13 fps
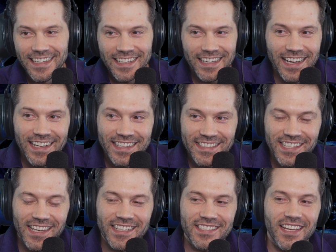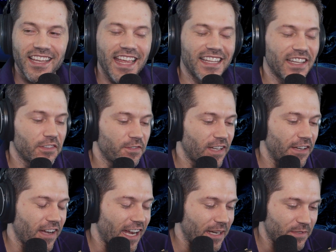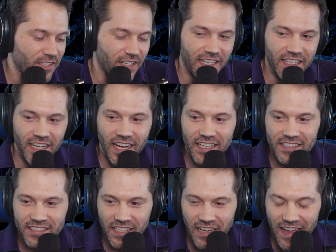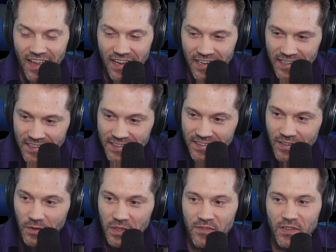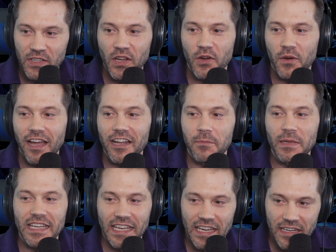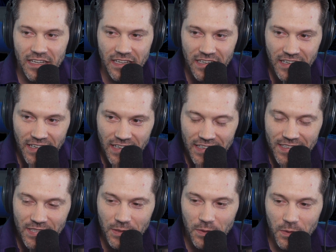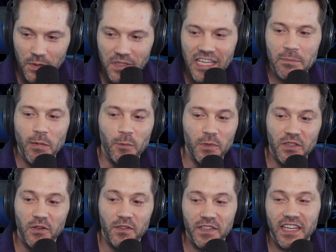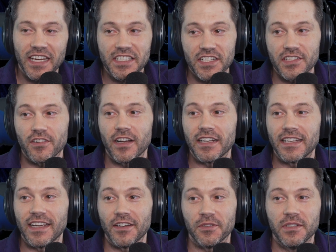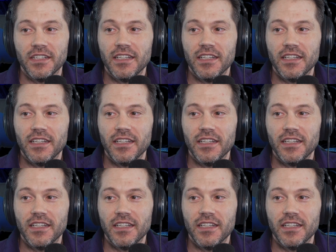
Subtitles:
Guys, I saw that level 5 hype train. I don't even know how to begin to keep up with notifications right now.